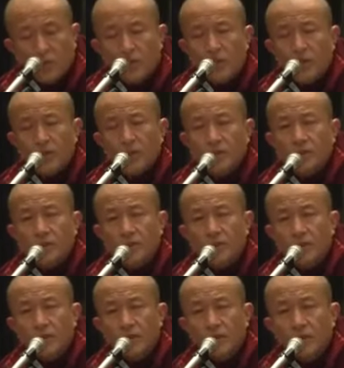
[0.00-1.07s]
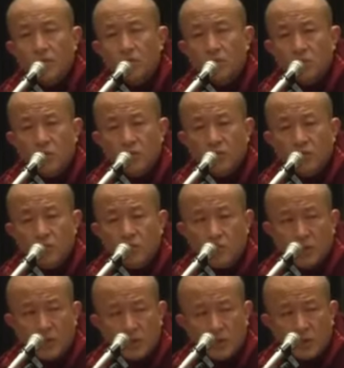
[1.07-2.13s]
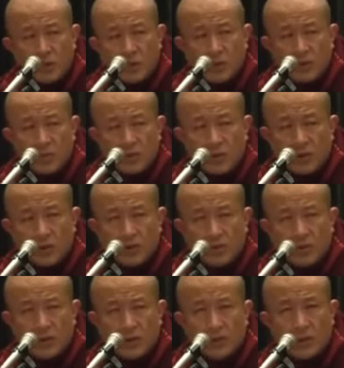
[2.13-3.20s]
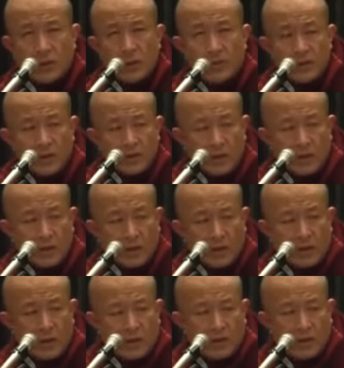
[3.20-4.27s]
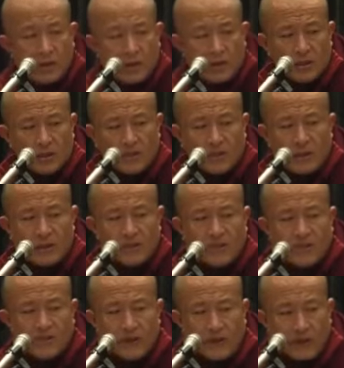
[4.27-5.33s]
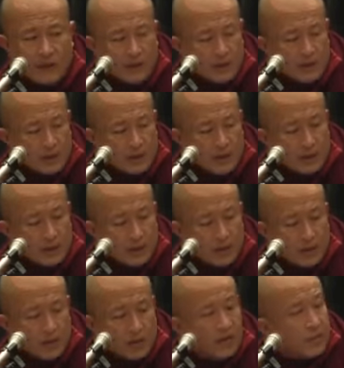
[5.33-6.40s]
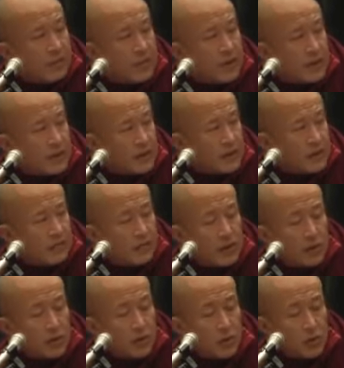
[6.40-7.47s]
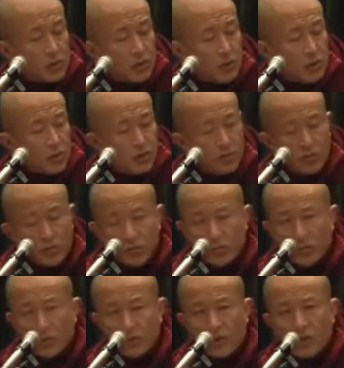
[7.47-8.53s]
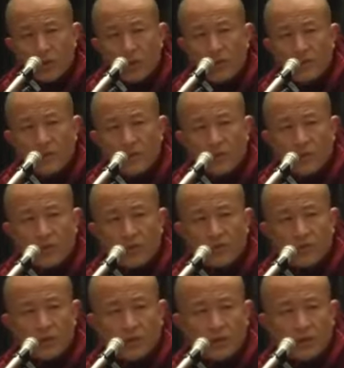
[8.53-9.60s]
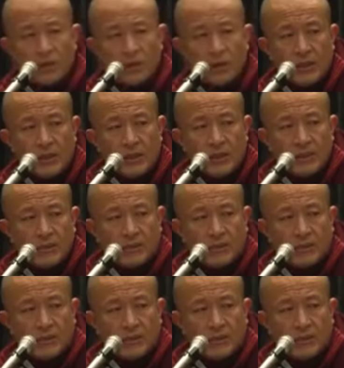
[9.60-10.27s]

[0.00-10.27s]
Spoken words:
accumulation of the merit not only with the Buddhas and Bodhisattvas, sublime field of merit, but also make offering of this